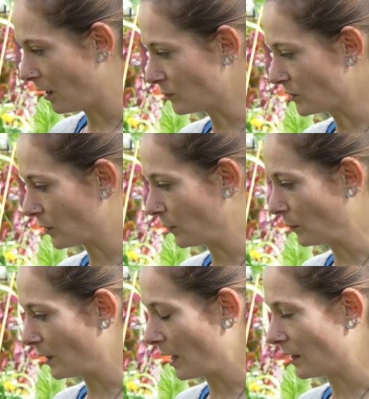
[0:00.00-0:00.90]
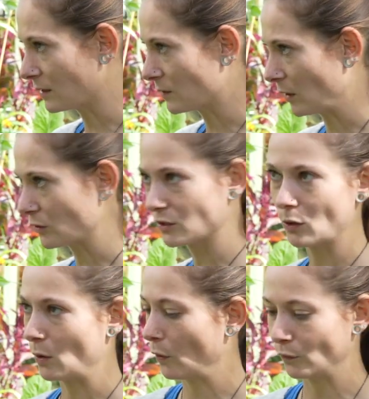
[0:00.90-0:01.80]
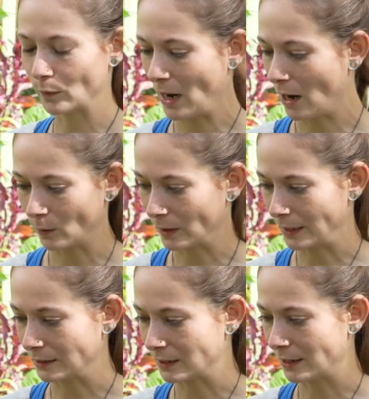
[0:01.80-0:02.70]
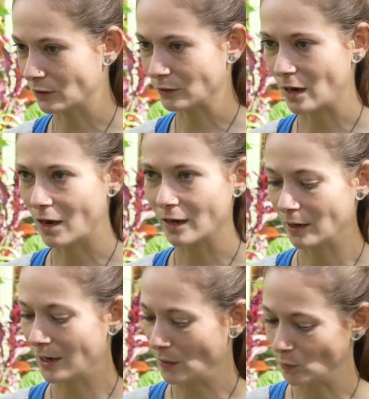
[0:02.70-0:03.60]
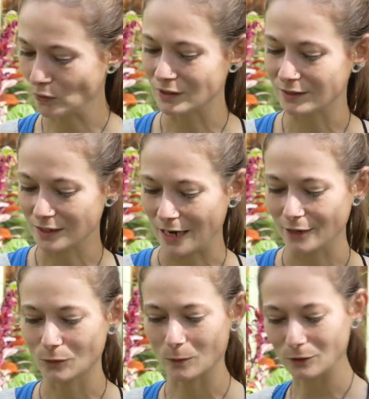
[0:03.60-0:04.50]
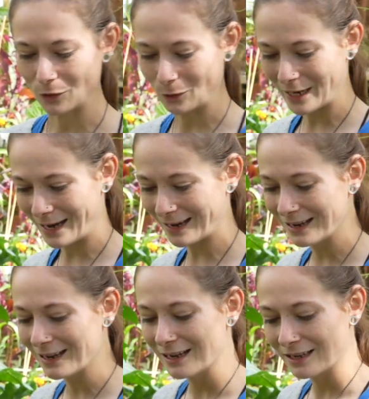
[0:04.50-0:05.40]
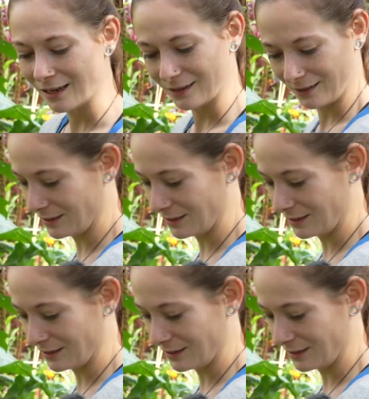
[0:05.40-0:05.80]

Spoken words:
So that smell is so overpowering that they're not able to detect or locate the